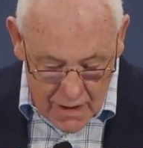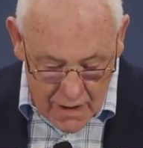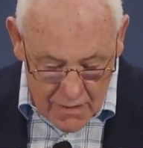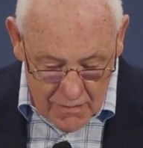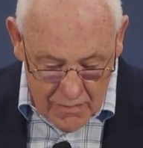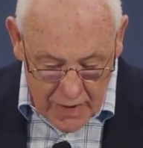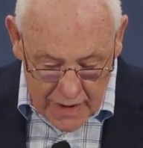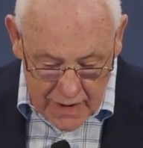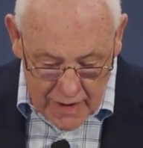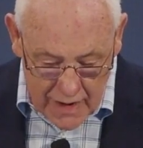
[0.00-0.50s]

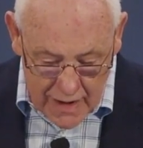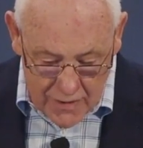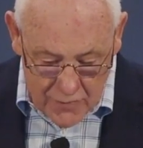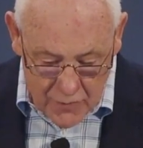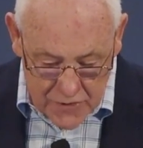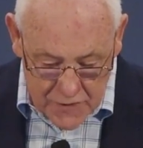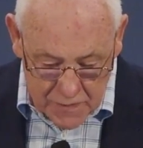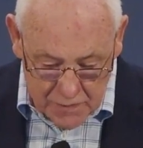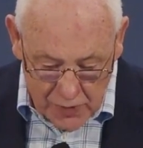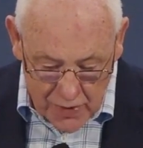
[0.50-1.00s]
But it
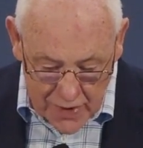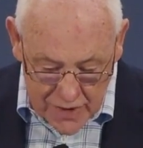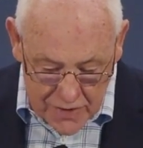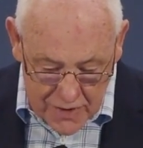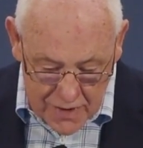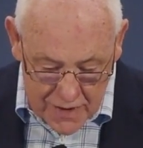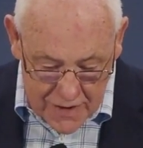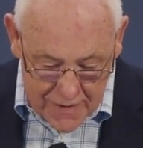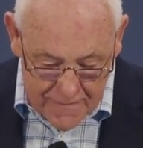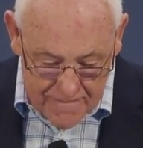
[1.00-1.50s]
was
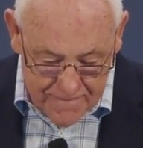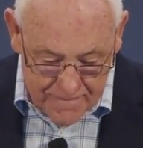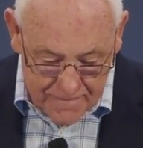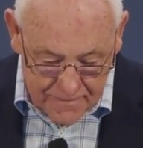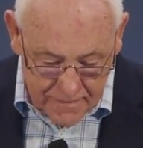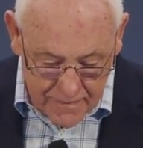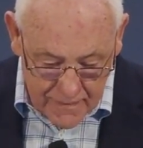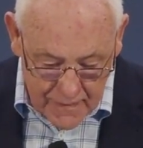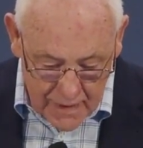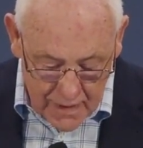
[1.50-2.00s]
printed
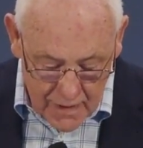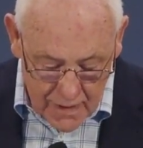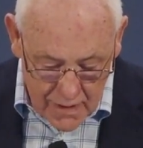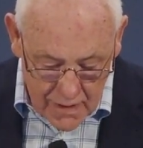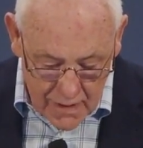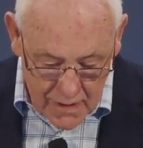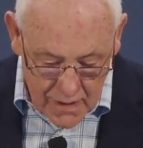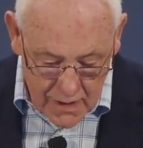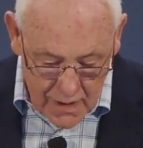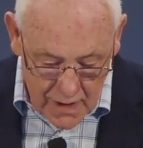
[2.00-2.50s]

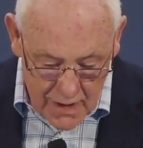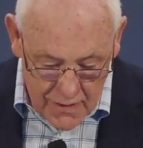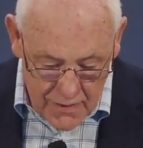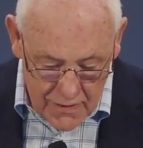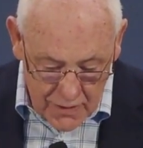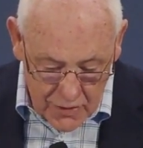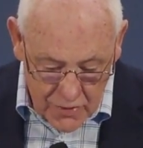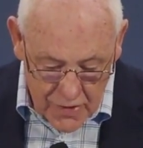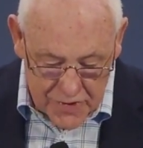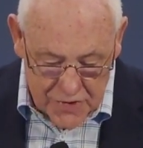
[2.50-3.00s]
in
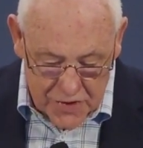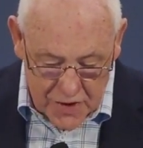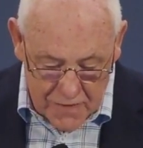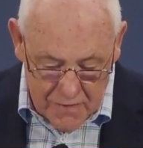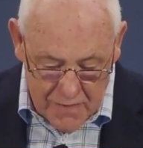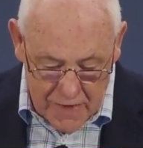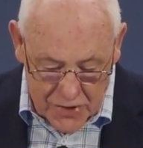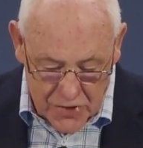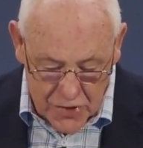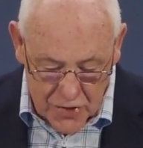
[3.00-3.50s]
the
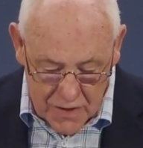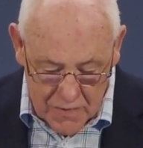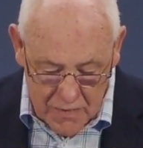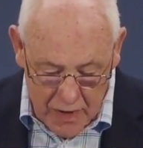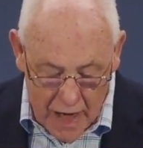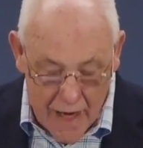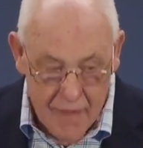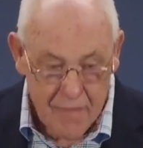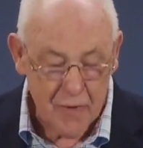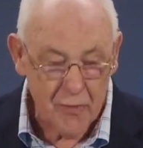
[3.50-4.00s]
Christian Mission
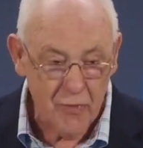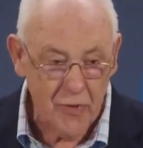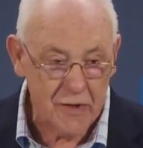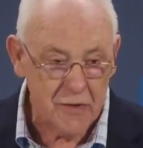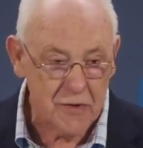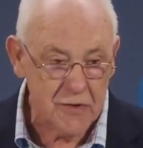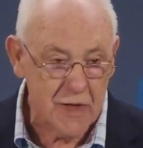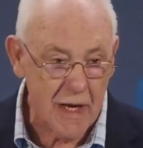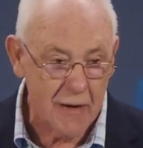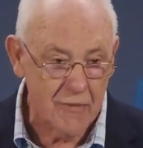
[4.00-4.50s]
paper,
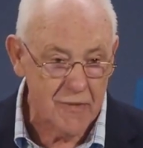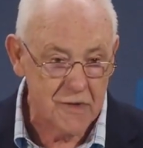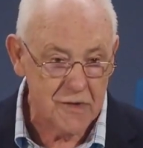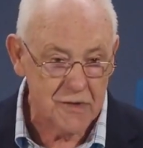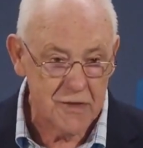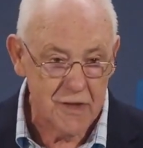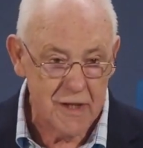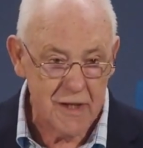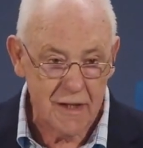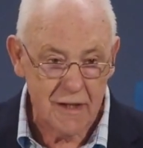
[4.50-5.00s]
which that
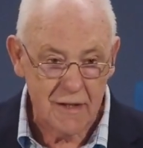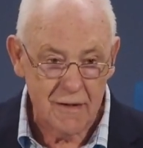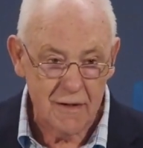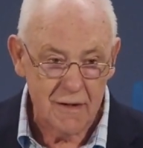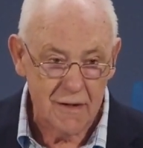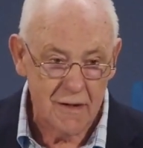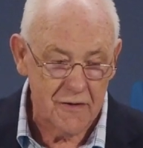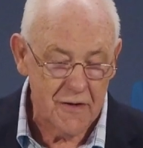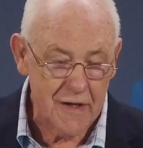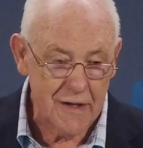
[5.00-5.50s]
was the
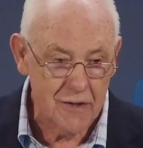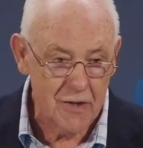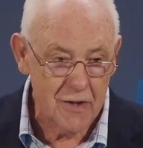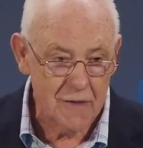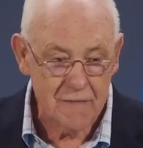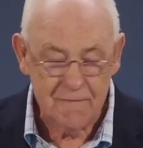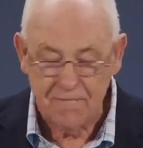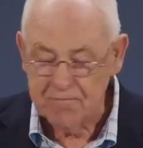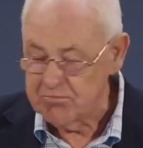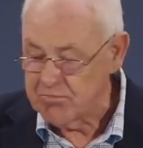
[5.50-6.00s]
thing that
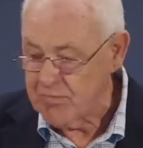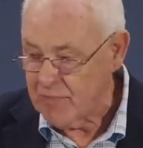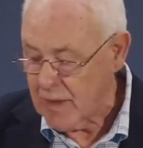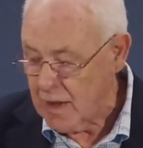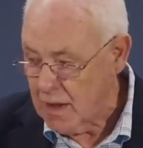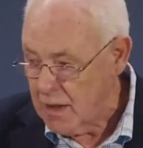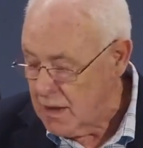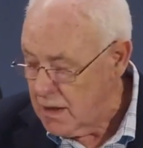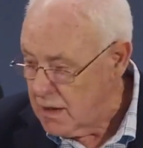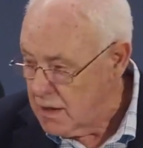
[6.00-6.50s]

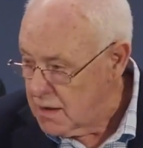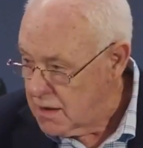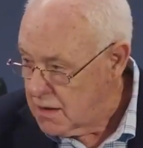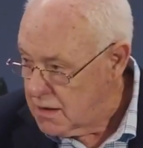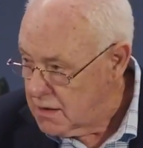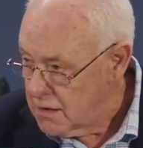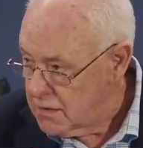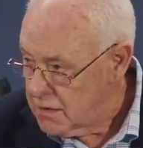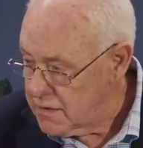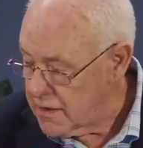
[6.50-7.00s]

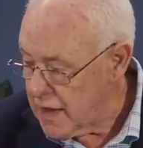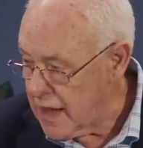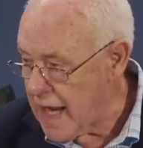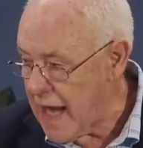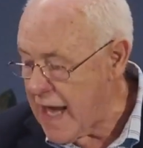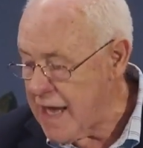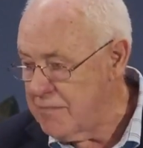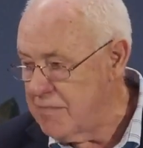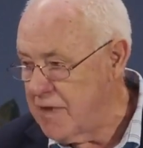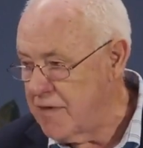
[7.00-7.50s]
they
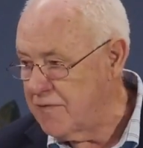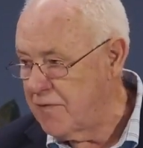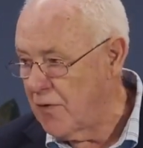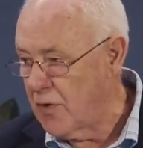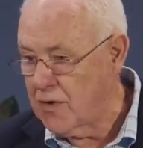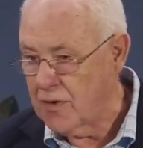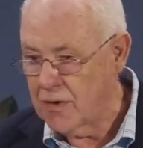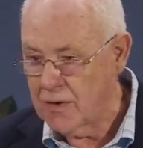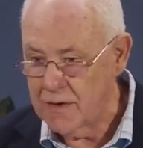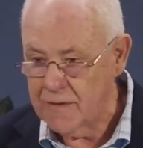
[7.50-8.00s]
had
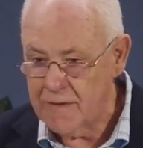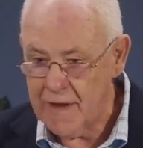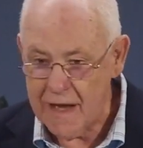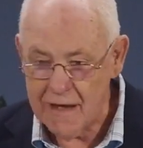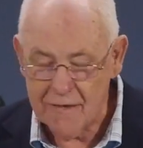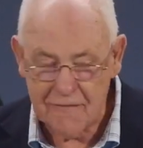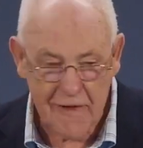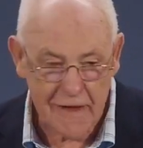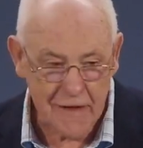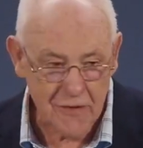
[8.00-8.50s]
before they
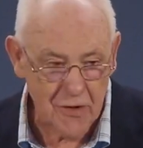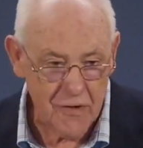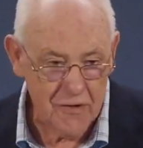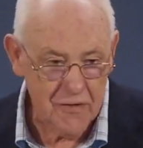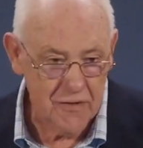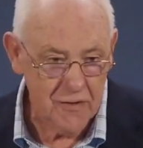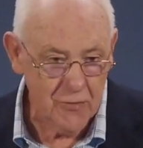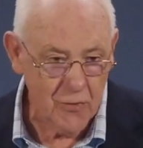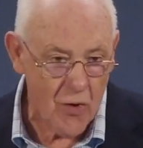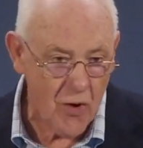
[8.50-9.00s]

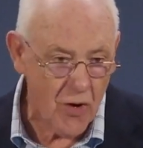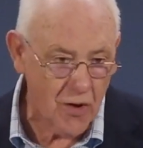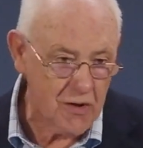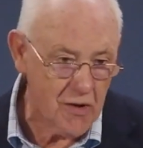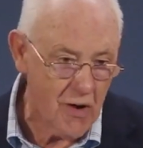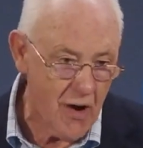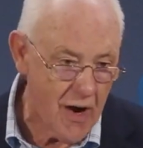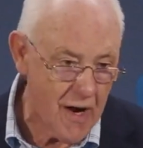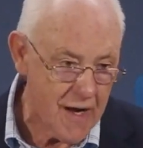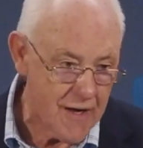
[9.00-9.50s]
invented the war
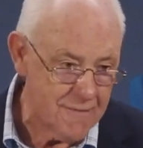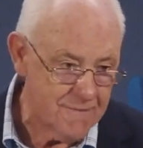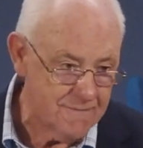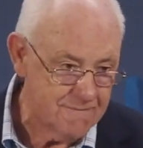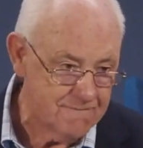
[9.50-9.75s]
cry.